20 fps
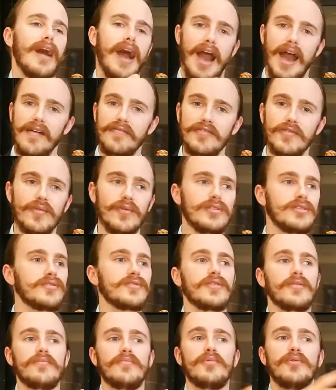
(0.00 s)
Afterwards, you
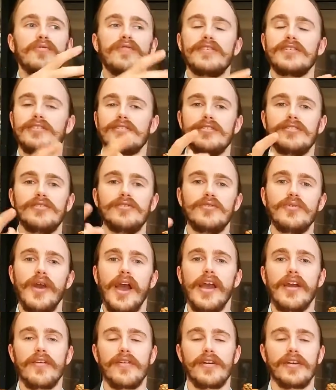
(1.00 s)
can move into new
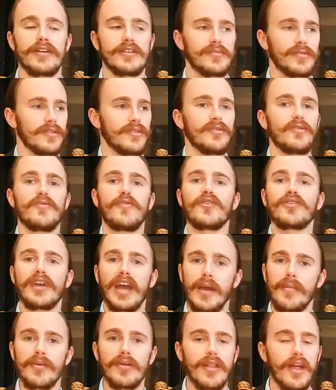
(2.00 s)
areas with new
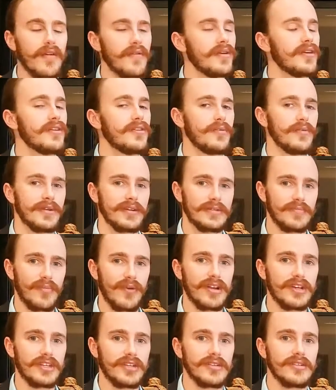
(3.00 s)
vocabulary, new
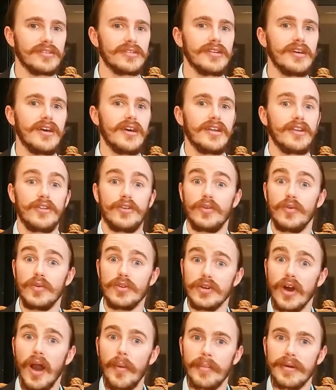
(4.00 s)
expressions, new
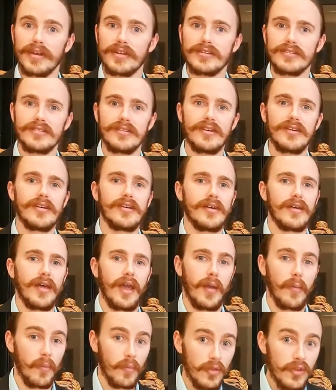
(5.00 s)
topics,
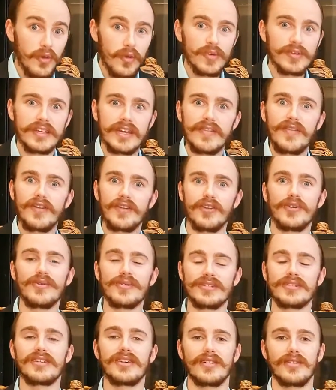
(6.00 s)
using the new
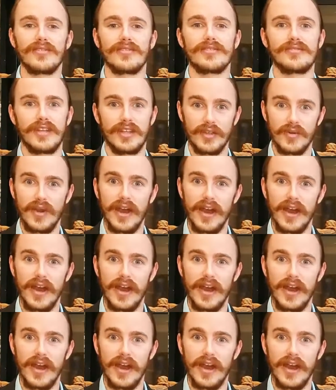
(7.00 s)
skills that you